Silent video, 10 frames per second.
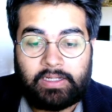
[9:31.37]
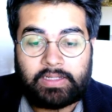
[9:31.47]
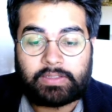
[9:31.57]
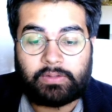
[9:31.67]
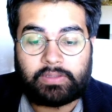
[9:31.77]

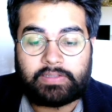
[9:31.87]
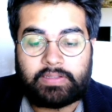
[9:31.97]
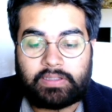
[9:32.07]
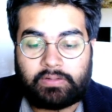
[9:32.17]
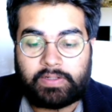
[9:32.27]
So this
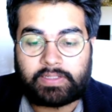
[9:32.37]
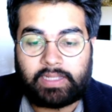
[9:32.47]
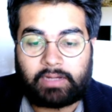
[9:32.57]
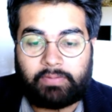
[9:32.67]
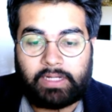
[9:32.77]
is the reason,
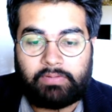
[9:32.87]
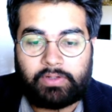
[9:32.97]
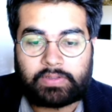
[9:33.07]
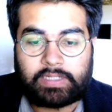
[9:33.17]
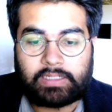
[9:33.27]
like whenever
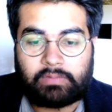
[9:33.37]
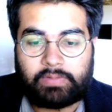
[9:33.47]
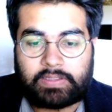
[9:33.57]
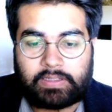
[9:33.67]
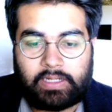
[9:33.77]
you start
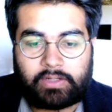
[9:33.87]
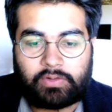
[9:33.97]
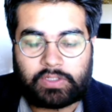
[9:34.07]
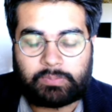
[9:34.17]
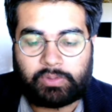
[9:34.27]
investing, like you
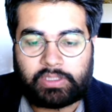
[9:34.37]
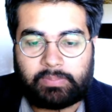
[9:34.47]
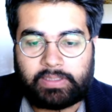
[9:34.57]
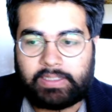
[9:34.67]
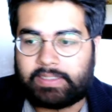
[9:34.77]
just put the
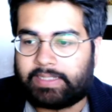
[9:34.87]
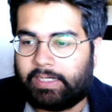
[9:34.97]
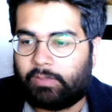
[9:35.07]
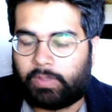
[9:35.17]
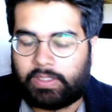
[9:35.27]
money
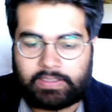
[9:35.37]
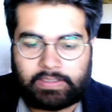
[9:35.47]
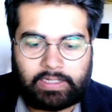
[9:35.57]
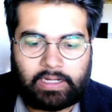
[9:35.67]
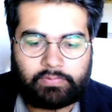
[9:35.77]
inside once, and
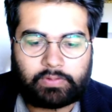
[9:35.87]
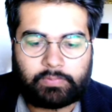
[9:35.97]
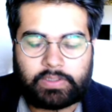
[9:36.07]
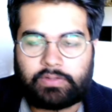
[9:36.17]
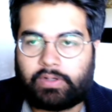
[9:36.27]
then
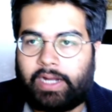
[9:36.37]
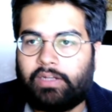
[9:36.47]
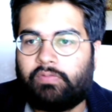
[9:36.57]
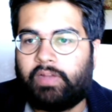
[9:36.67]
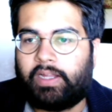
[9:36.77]
afterwards you kind
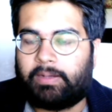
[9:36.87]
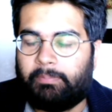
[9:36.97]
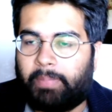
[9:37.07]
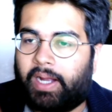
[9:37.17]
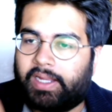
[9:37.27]
of like
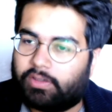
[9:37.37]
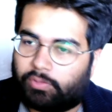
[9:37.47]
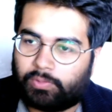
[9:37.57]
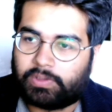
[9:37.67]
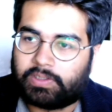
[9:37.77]
buy and
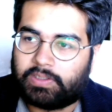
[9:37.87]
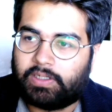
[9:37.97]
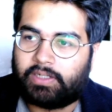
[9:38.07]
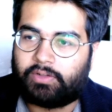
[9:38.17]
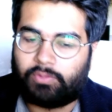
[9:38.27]
hold.
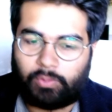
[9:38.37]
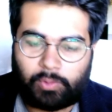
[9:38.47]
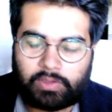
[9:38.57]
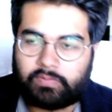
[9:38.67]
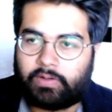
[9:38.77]
Like you
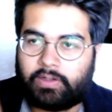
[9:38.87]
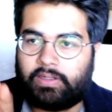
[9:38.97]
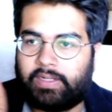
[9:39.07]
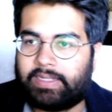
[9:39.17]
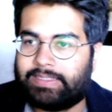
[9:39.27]
hold for the
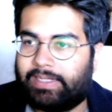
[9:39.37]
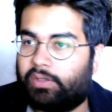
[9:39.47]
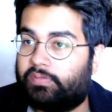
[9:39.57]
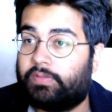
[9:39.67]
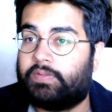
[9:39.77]
next 10
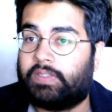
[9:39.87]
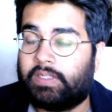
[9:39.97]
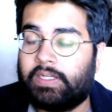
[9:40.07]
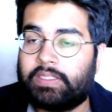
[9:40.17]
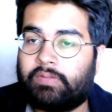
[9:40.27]
or 15
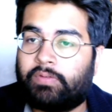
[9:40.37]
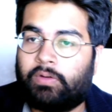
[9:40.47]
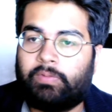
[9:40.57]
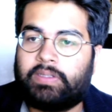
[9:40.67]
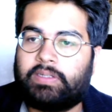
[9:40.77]
years if you're
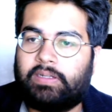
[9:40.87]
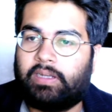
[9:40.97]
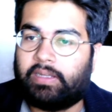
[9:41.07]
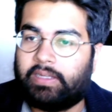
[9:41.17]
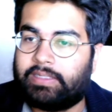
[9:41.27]
investing in
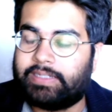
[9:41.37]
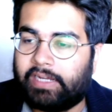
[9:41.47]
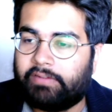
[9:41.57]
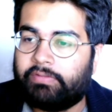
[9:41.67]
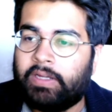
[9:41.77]
an ETF,